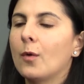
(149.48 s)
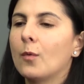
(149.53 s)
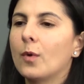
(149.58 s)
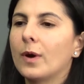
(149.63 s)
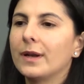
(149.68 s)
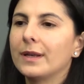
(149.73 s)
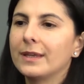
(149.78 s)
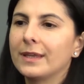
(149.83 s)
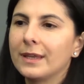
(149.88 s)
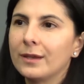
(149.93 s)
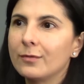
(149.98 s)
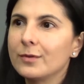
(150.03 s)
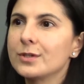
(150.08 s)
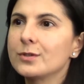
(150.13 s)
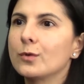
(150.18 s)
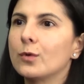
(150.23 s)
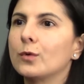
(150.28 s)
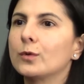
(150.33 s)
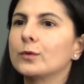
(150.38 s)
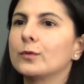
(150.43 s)
One key
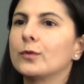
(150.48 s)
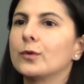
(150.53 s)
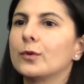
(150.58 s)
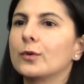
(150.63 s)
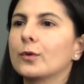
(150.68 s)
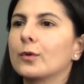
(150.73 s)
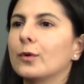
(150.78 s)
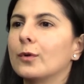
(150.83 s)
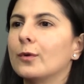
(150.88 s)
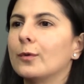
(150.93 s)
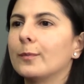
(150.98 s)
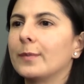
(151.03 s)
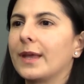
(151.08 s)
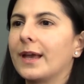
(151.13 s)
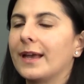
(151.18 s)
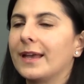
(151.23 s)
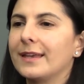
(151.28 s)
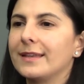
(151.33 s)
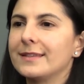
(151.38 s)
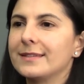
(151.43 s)
result for
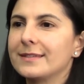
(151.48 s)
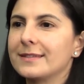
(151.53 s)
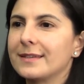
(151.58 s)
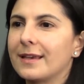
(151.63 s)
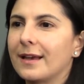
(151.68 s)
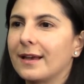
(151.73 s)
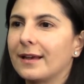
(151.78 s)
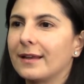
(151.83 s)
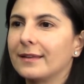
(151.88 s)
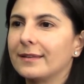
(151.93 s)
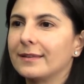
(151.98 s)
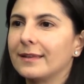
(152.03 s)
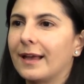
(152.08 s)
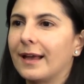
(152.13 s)
Colombia is uh,